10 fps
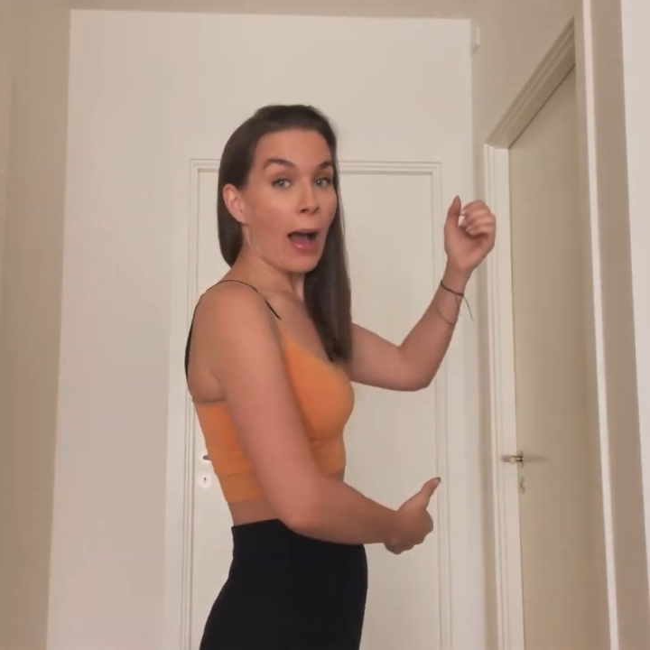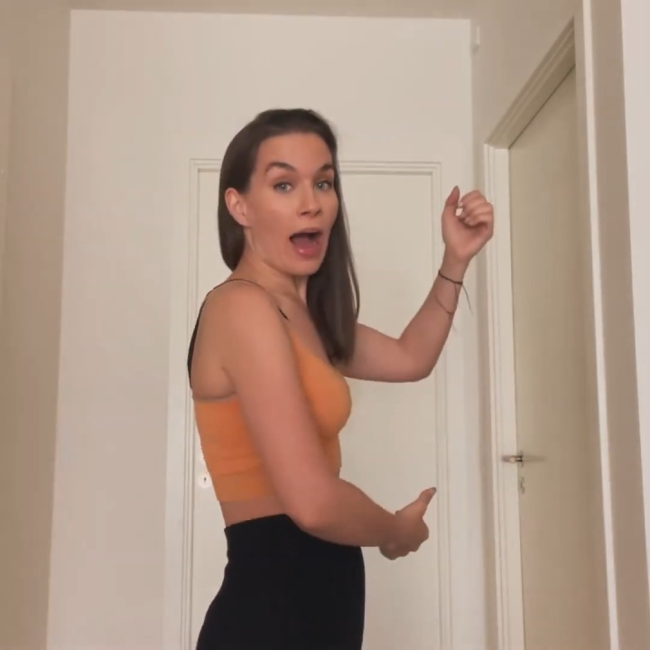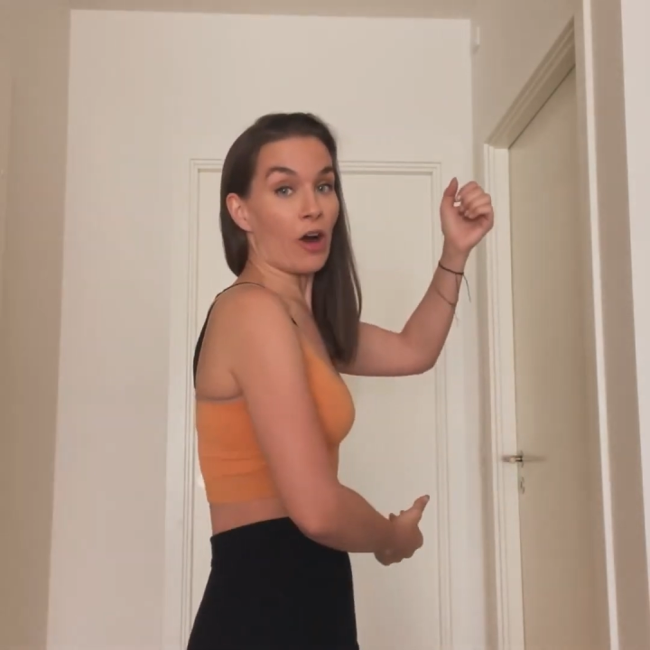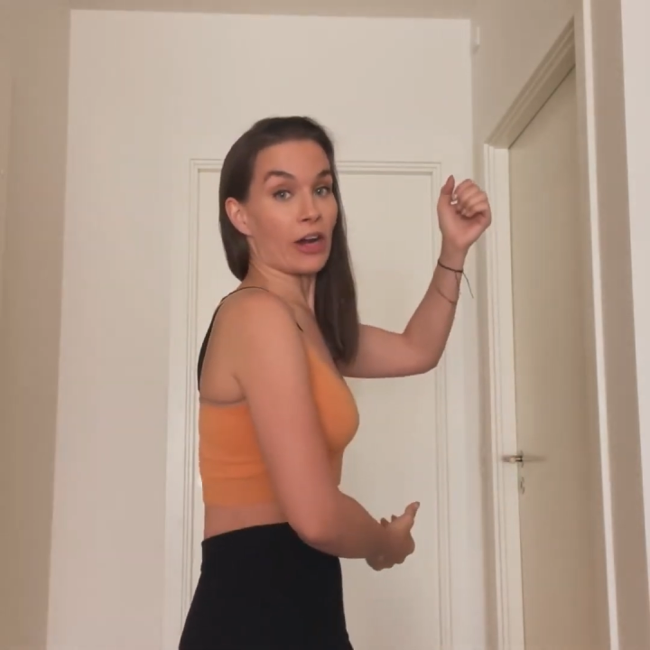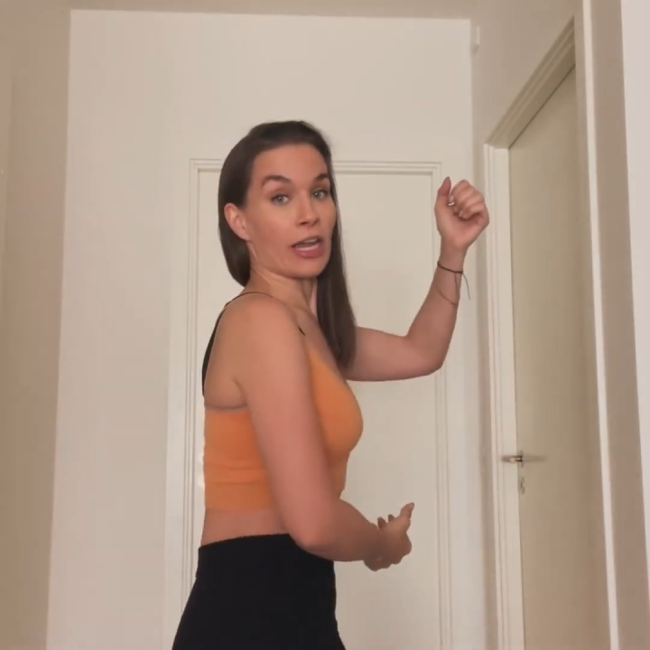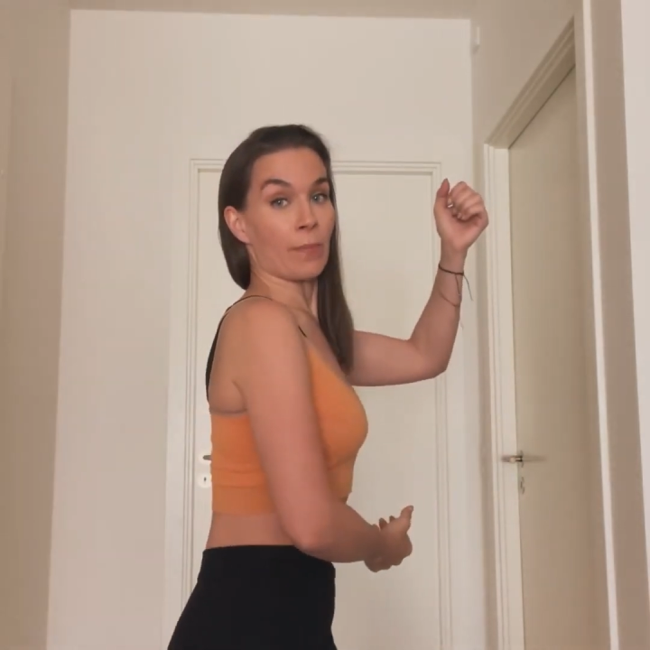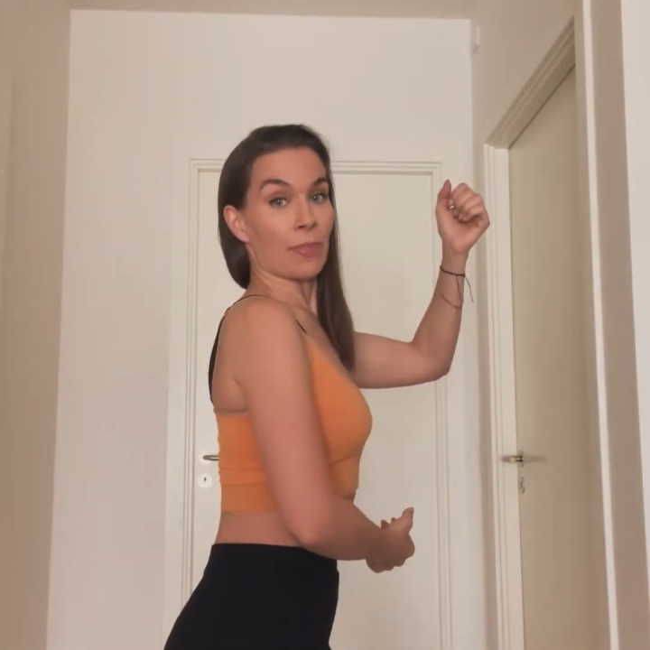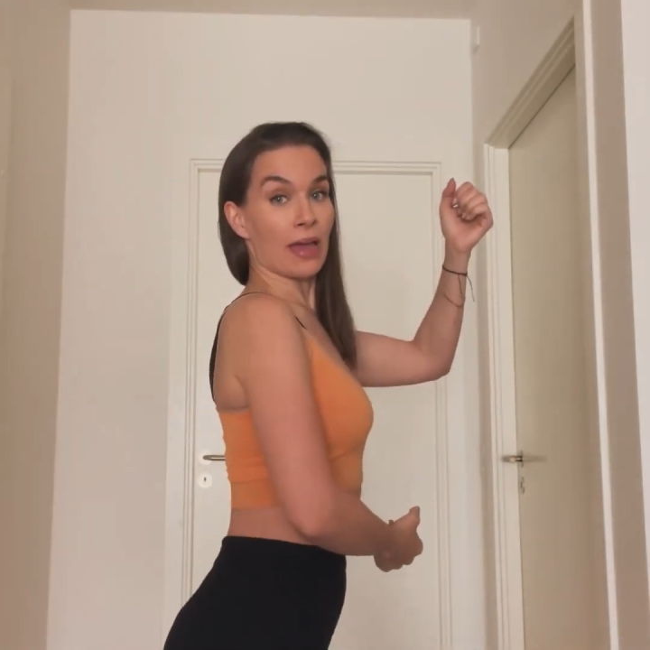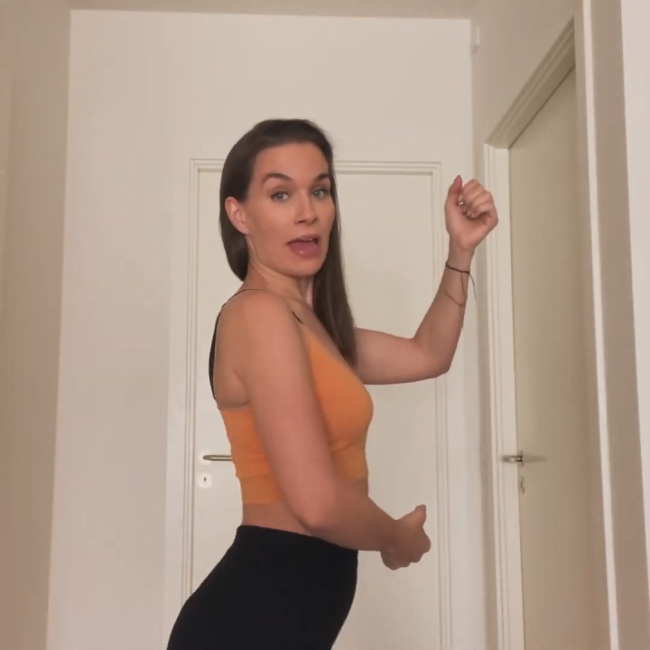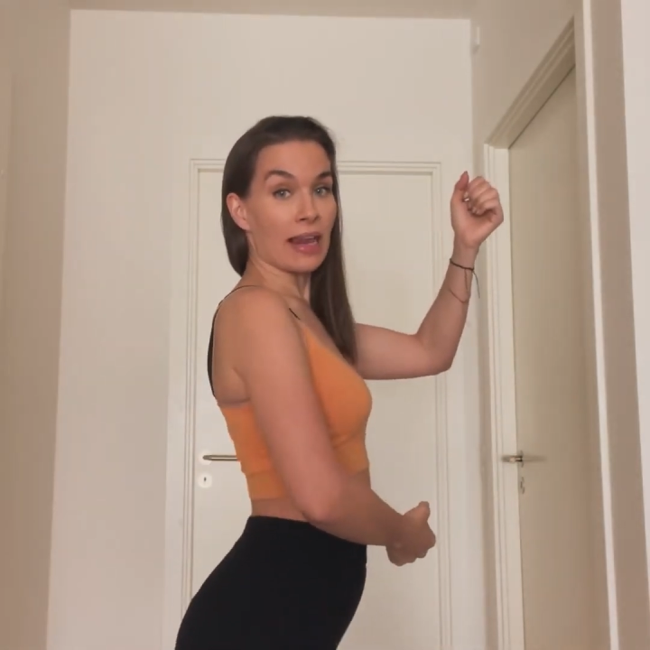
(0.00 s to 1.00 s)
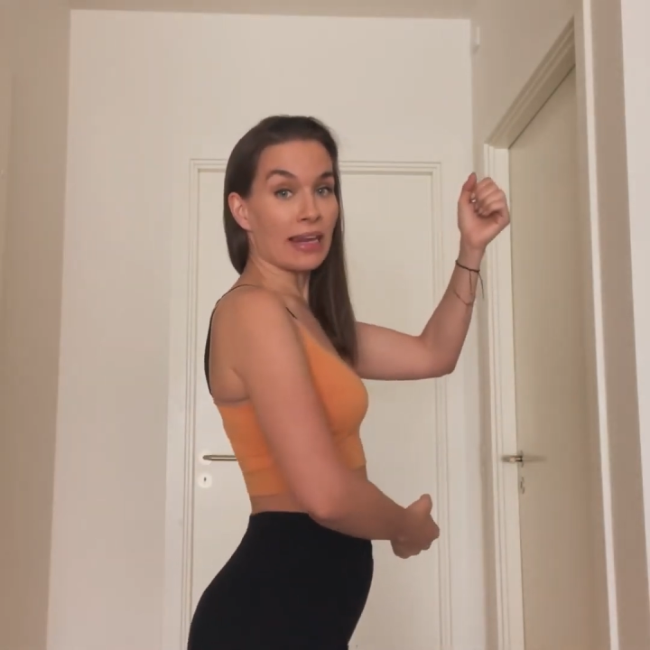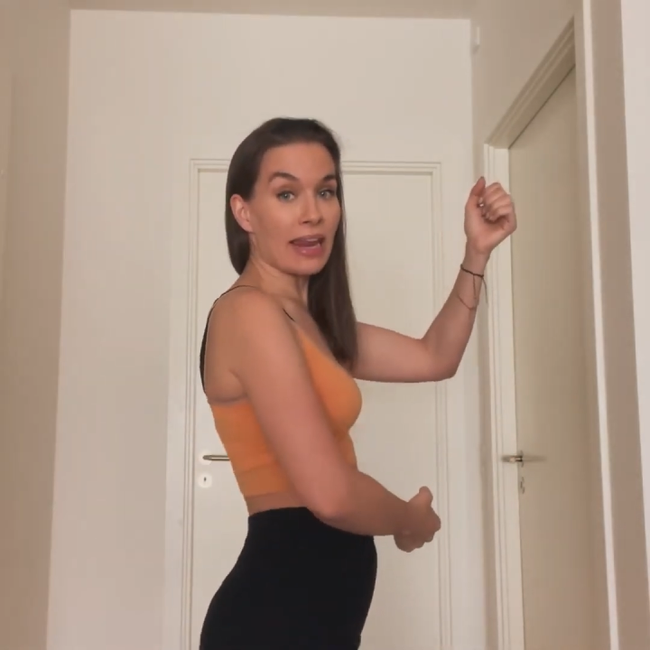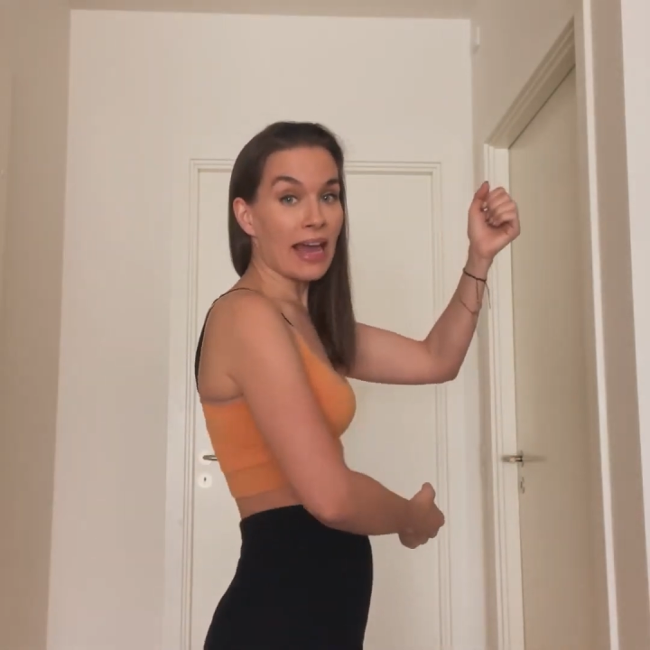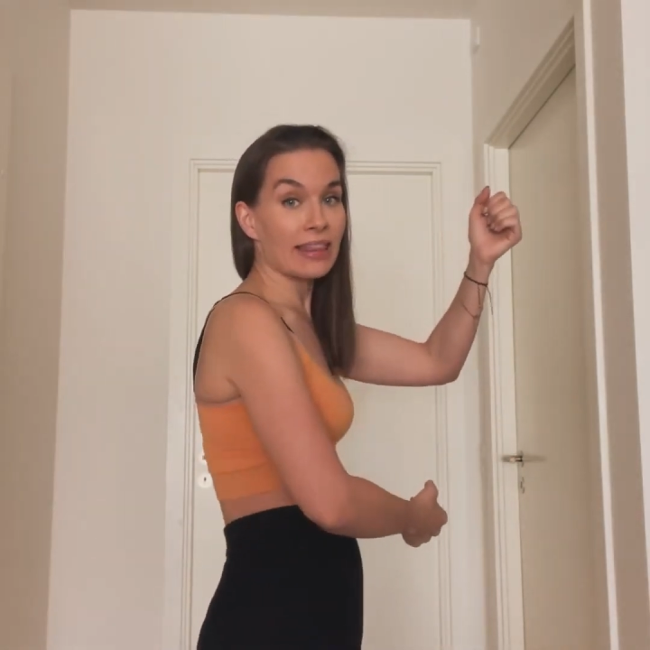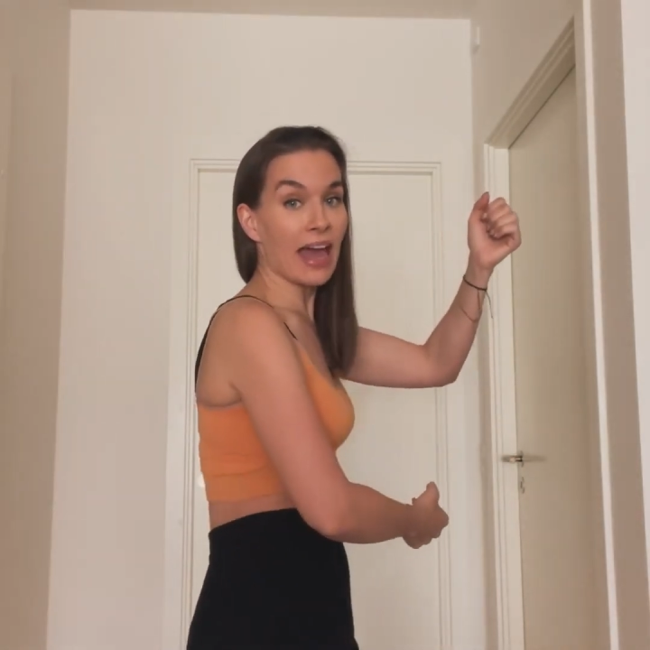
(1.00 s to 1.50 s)
our hip
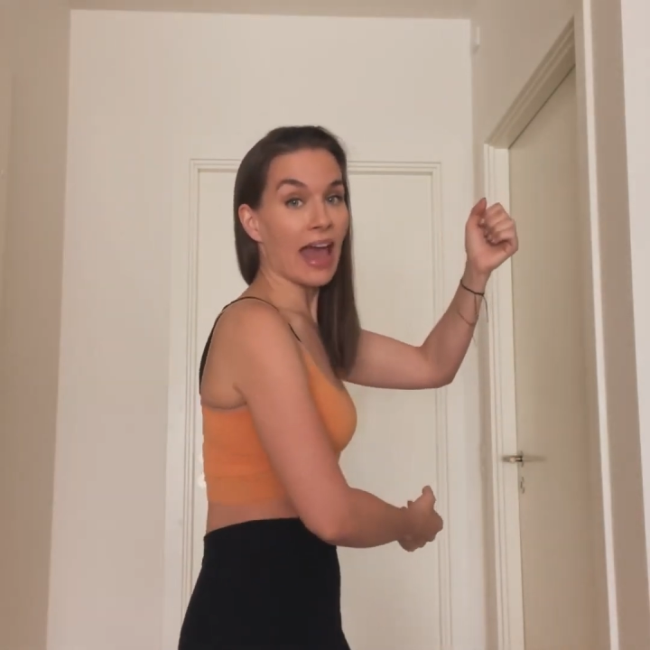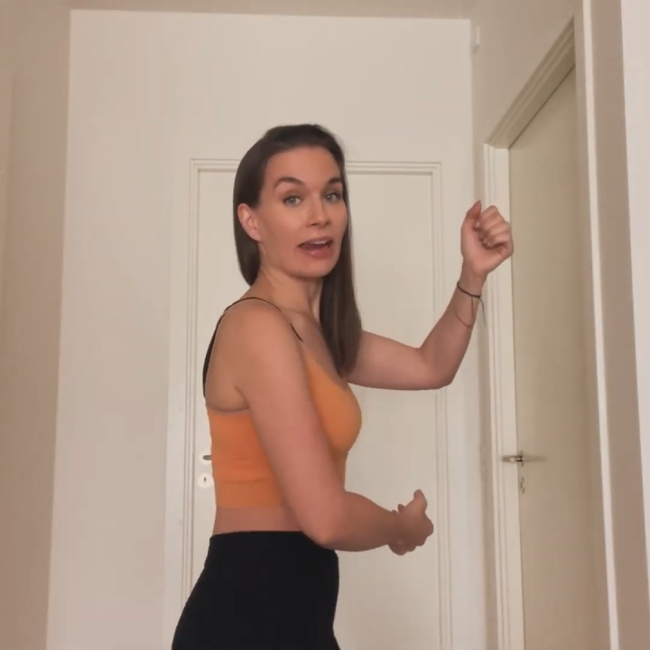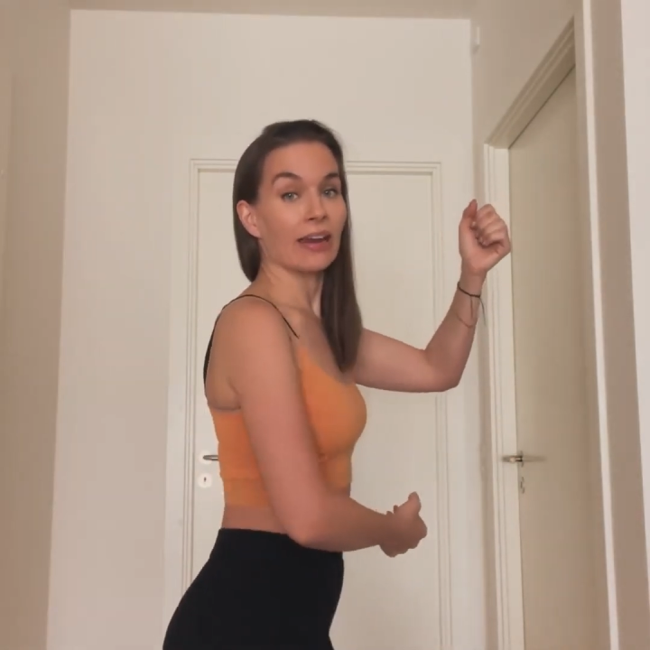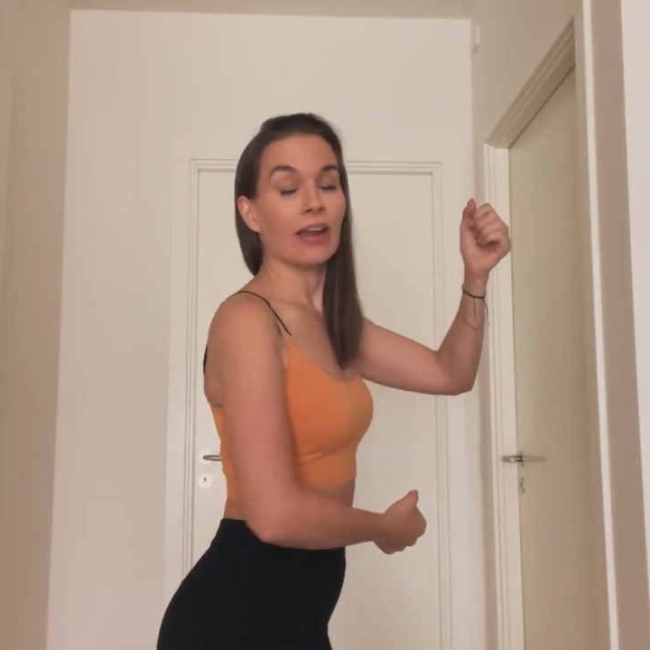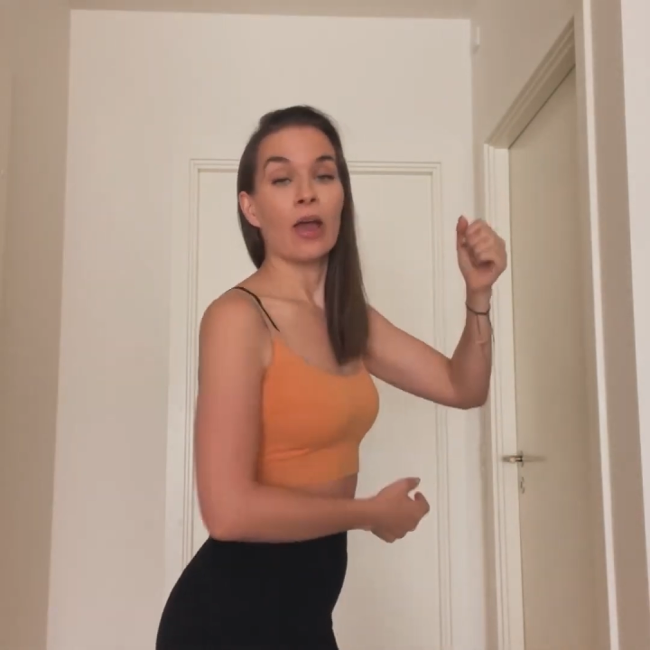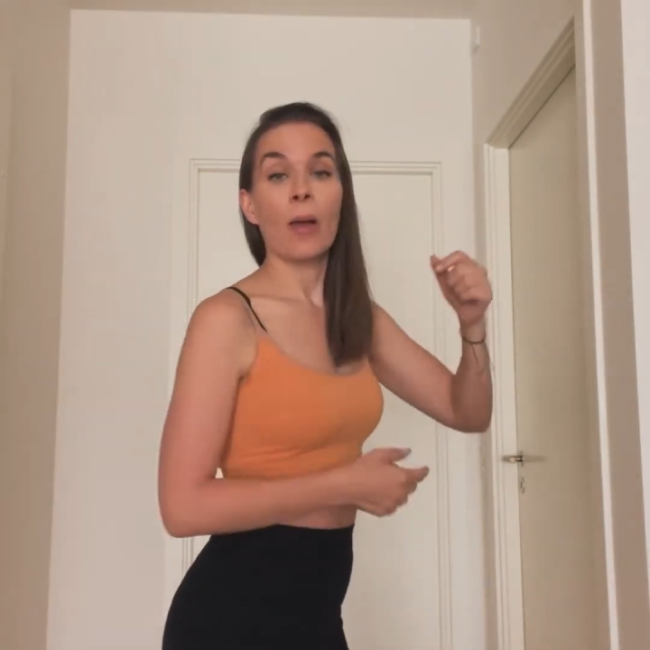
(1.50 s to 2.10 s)
like that